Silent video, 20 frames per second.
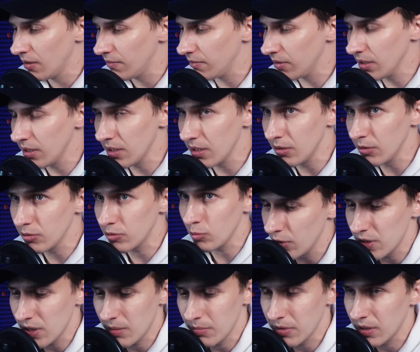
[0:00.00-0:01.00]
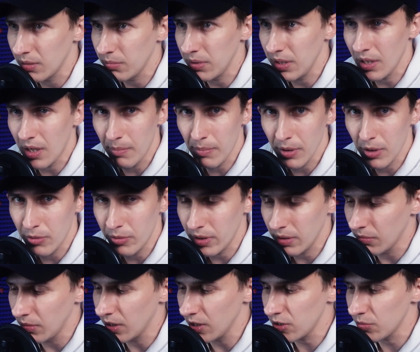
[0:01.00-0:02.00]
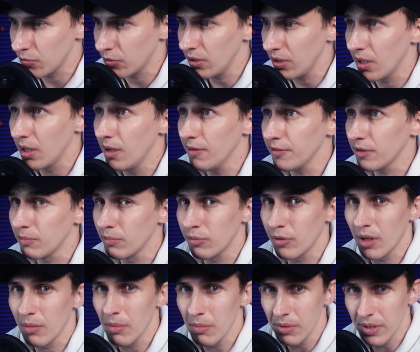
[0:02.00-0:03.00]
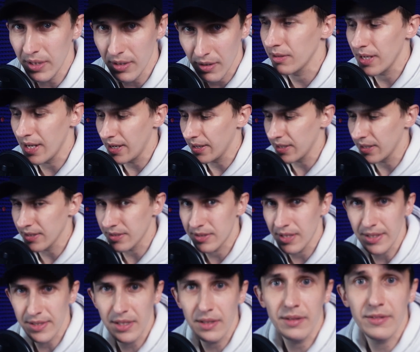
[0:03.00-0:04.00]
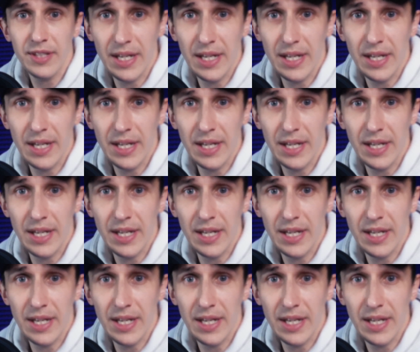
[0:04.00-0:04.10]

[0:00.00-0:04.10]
videos, which I'm gonna be uploading much more often, probably. Yeah, I guess that's it.